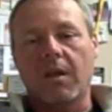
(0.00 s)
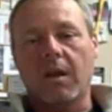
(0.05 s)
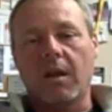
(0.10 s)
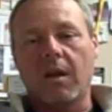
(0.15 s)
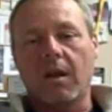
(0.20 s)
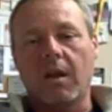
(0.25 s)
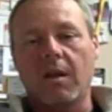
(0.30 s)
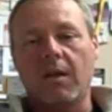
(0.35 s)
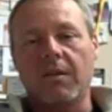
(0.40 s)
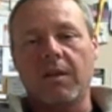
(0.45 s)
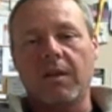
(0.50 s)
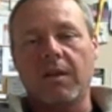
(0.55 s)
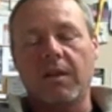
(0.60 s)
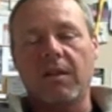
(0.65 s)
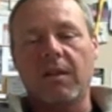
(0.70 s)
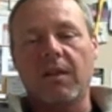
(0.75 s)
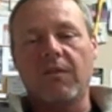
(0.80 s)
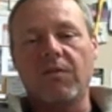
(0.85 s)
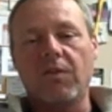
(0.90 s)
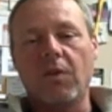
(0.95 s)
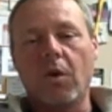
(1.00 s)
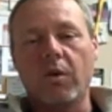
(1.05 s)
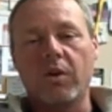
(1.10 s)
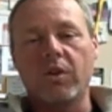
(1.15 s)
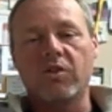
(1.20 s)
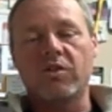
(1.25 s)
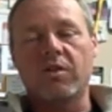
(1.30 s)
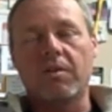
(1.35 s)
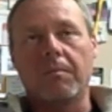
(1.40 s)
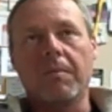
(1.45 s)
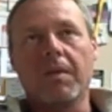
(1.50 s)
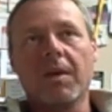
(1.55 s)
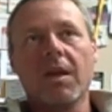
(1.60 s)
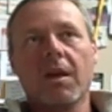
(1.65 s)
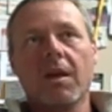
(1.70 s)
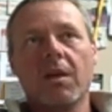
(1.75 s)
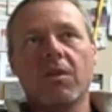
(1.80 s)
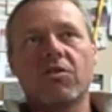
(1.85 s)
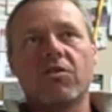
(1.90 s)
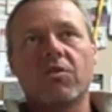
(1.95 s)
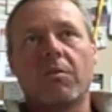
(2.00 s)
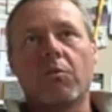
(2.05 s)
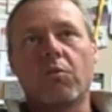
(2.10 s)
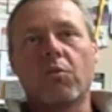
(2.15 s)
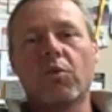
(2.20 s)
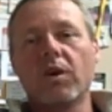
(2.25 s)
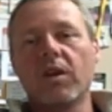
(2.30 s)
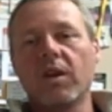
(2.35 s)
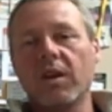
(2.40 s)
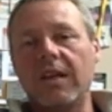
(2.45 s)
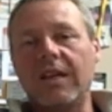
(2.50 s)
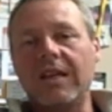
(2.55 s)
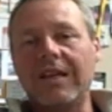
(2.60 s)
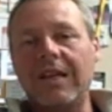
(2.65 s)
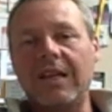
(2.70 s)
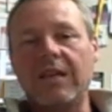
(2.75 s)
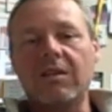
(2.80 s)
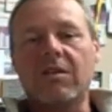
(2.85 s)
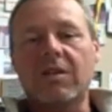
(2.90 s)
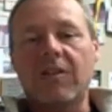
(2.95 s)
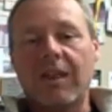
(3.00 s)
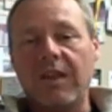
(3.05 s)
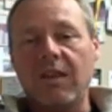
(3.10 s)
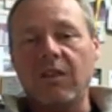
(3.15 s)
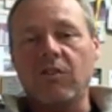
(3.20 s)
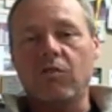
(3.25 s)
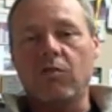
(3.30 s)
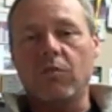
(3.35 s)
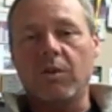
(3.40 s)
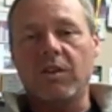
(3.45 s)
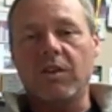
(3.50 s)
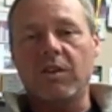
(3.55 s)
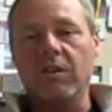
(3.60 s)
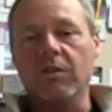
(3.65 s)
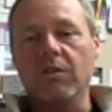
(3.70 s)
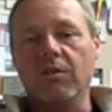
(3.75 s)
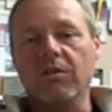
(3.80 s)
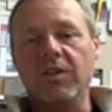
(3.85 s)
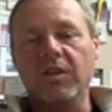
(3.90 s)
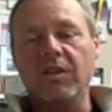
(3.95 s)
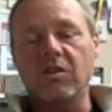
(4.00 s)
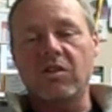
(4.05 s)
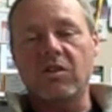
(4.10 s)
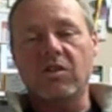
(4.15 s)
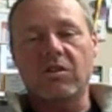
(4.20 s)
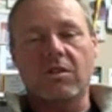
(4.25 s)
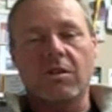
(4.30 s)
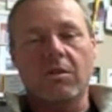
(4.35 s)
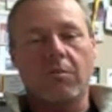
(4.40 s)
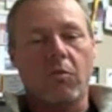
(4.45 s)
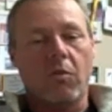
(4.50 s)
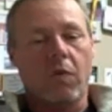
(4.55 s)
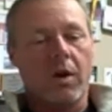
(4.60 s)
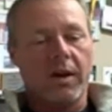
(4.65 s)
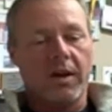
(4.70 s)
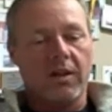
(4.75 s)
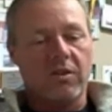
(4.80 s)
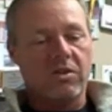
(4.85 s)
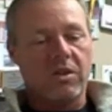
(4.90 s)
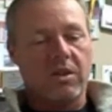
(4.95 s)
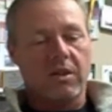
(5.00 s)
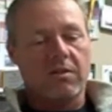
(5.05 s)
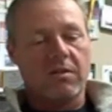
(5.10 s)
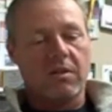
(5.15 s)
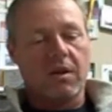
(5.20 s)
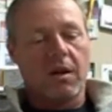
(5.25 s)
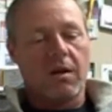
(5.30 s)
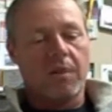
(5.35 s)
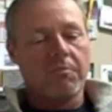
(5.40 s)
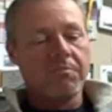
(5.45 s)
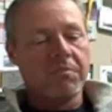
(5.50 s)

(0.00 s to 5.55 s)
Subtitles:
they've noticed some really neat things with the UV system. One is that